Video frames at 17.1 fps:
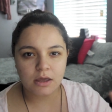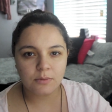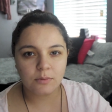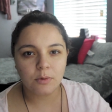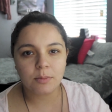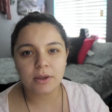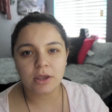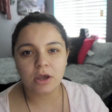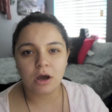
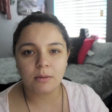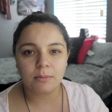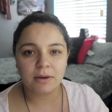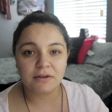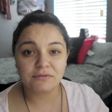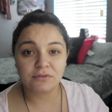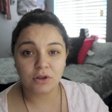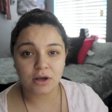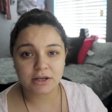will be on
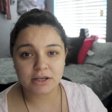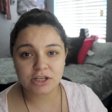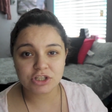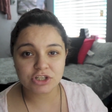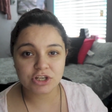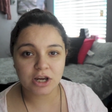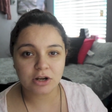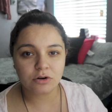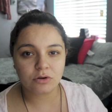my vlogging
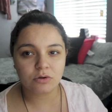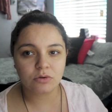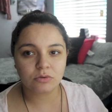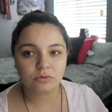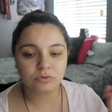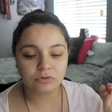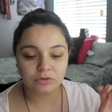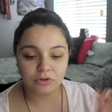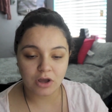
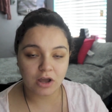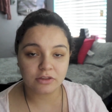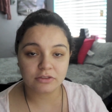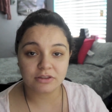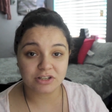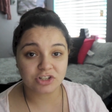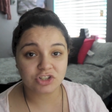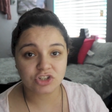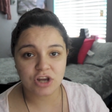channel, not
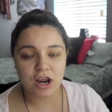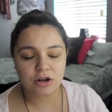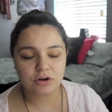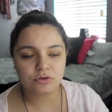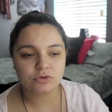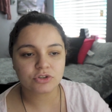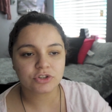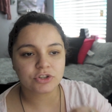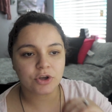this
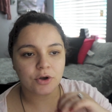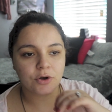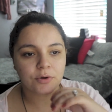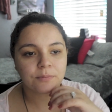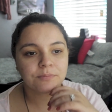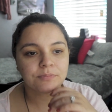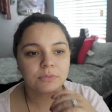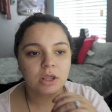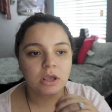channel.
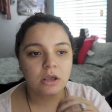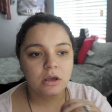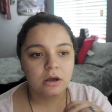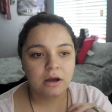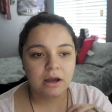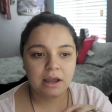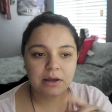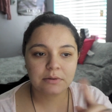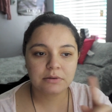So
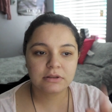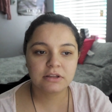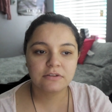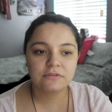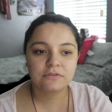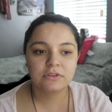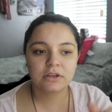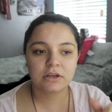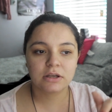I will
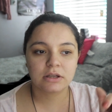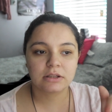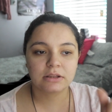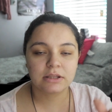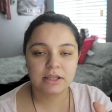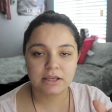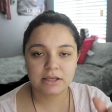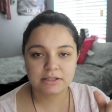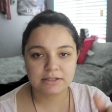leave the
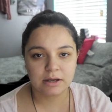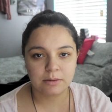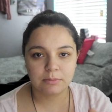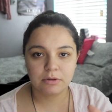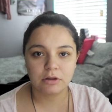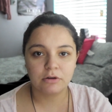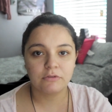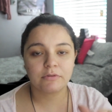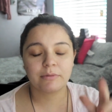link down
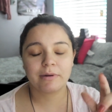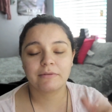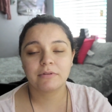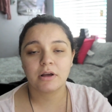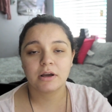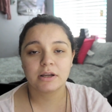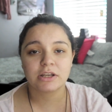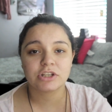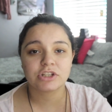below for my
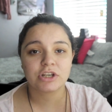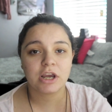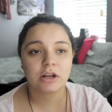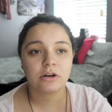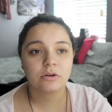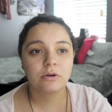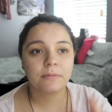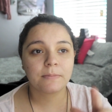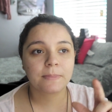vlogging
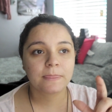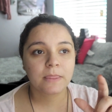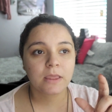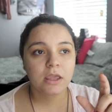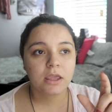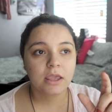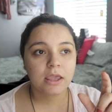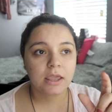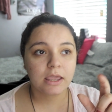channel,
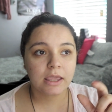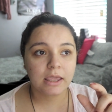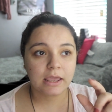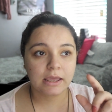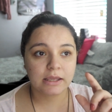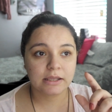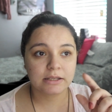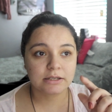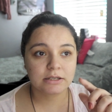
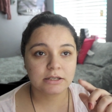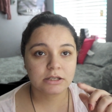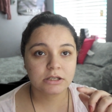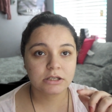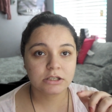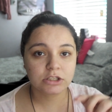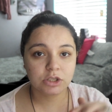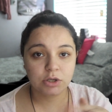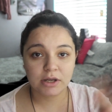and
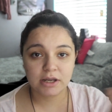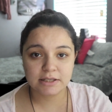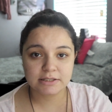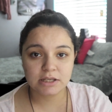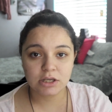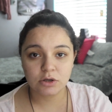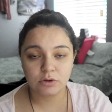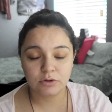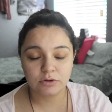so you guys
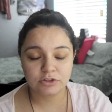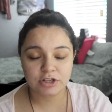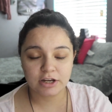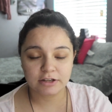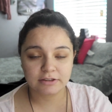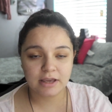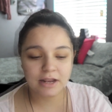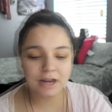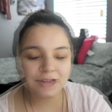can go
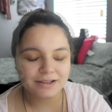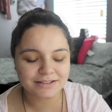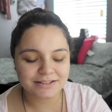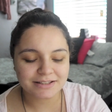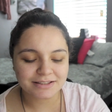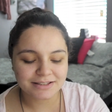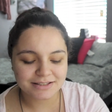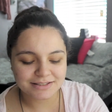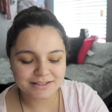check that out. That's
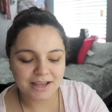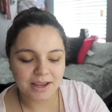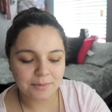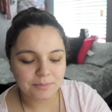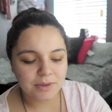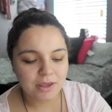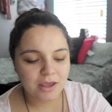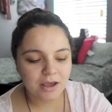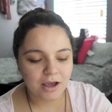it this
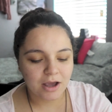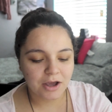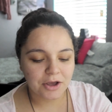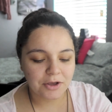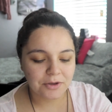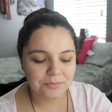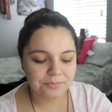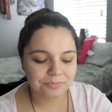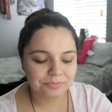time.
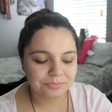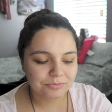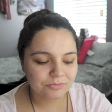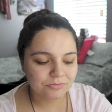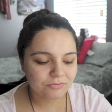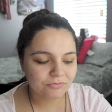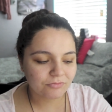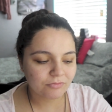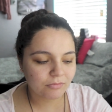Um
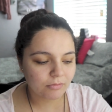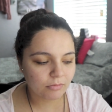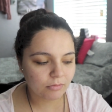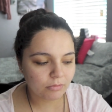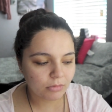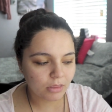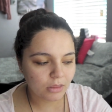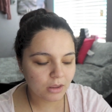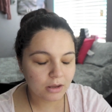
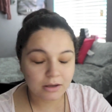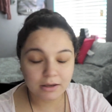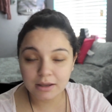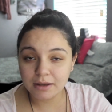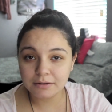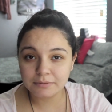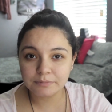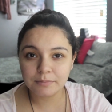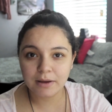
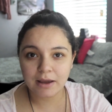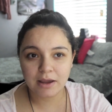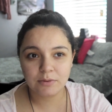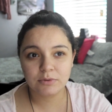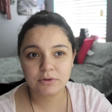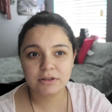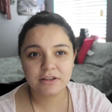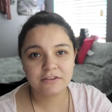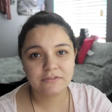yeah, I
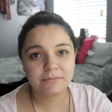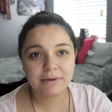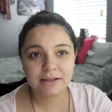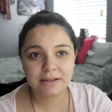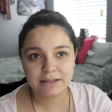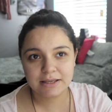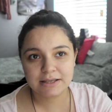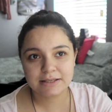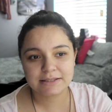will leave my
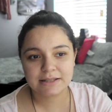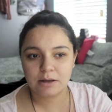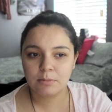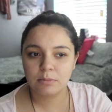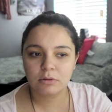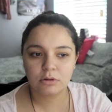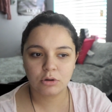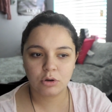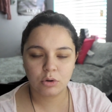links down
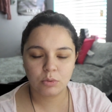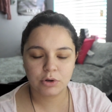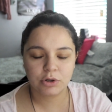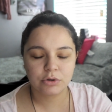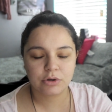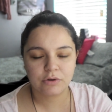below where you